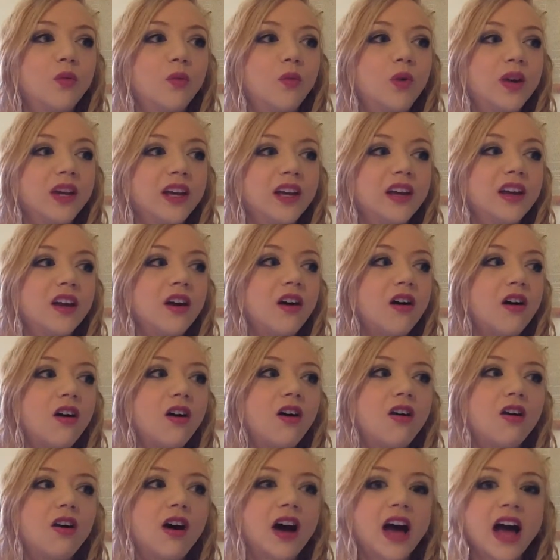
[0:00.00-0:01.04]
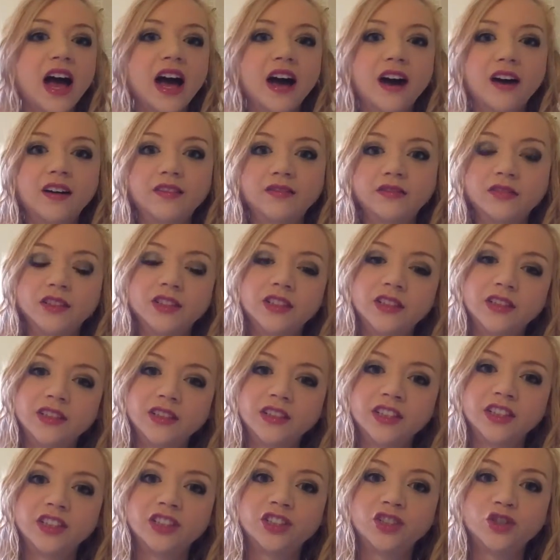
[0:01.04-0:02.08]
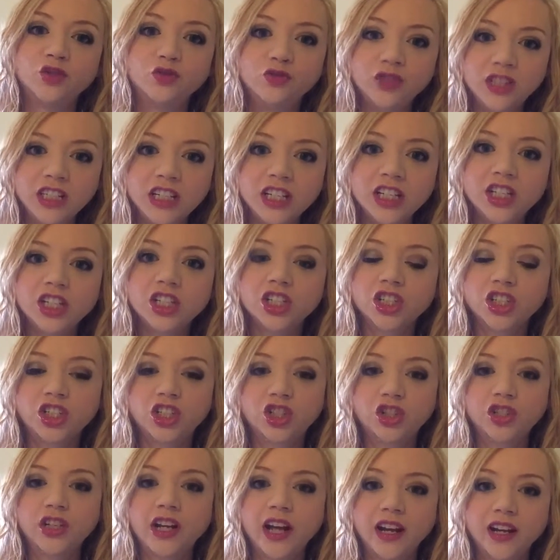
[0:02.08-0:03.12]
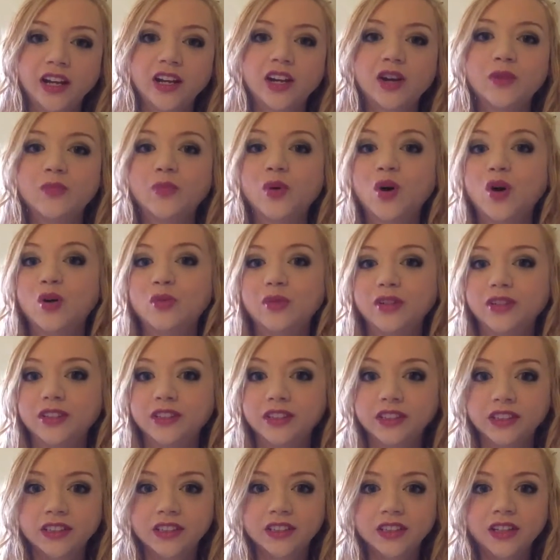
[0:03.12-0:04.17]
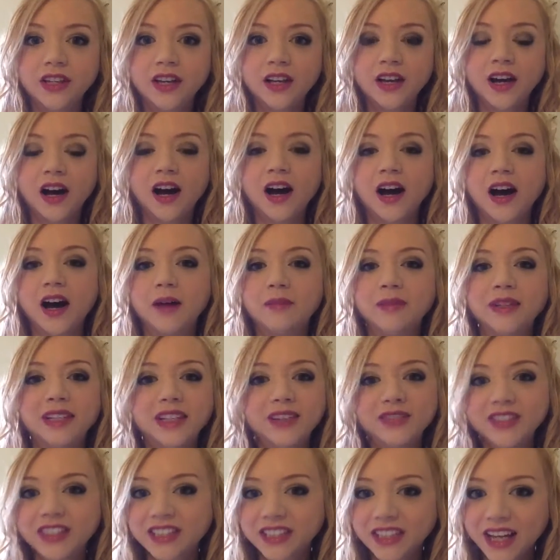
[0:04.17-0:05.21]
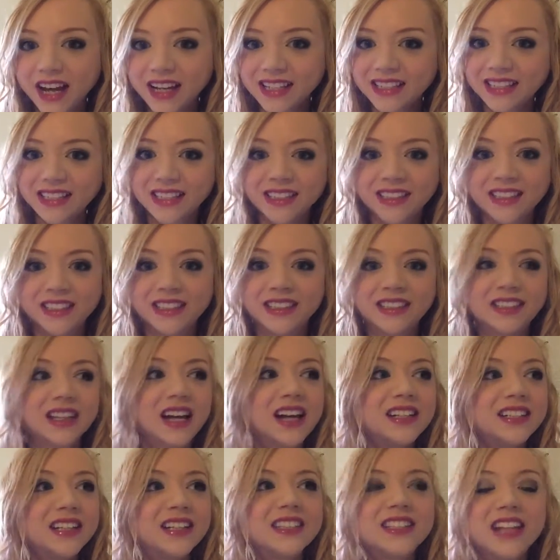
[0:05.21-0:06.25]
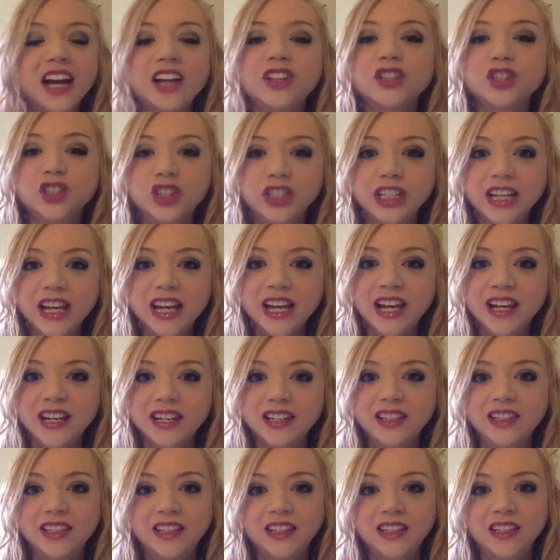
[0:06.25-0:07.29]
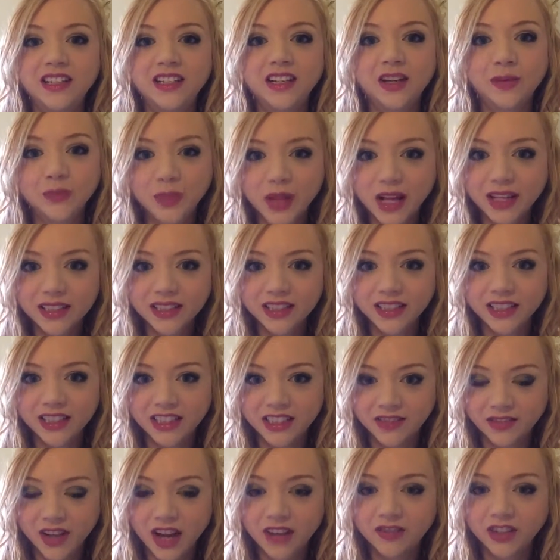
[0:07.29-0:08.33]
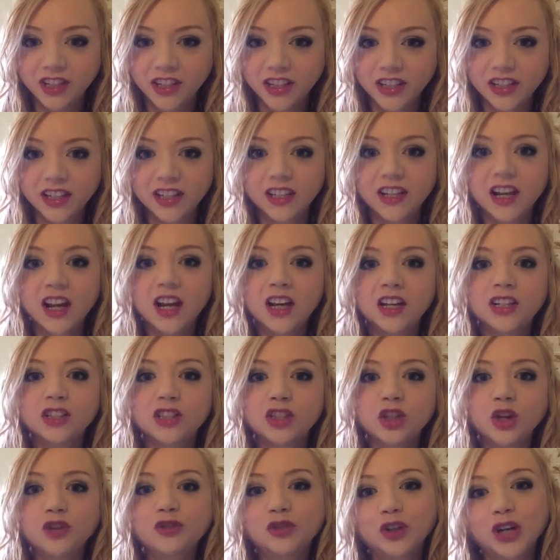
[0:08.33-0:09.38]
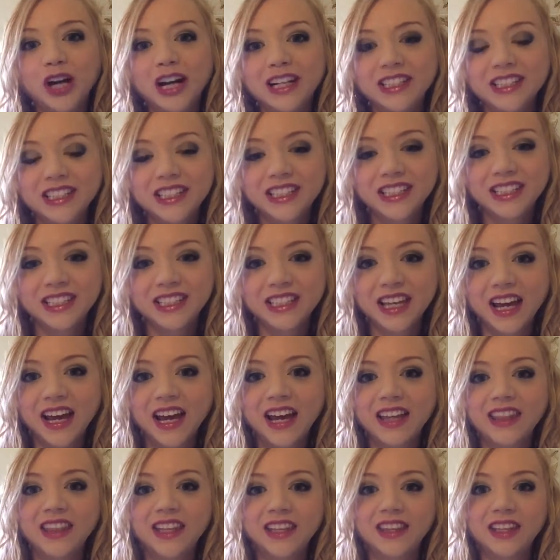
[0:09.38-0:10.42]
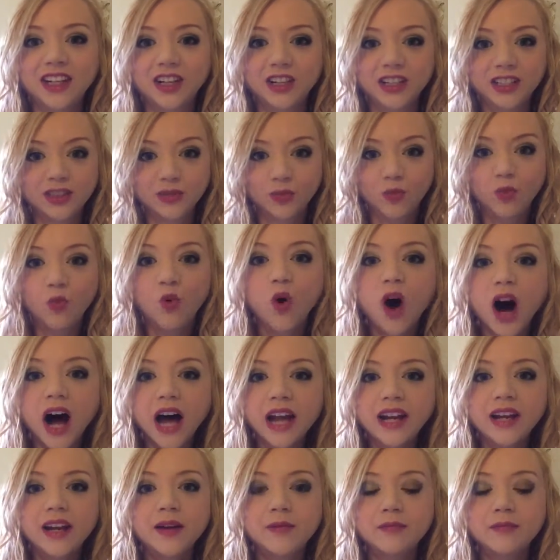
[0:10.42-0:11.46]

We all have these unique genetic components. And even science doesn't understand the complexities of everything. So for us to say that there is one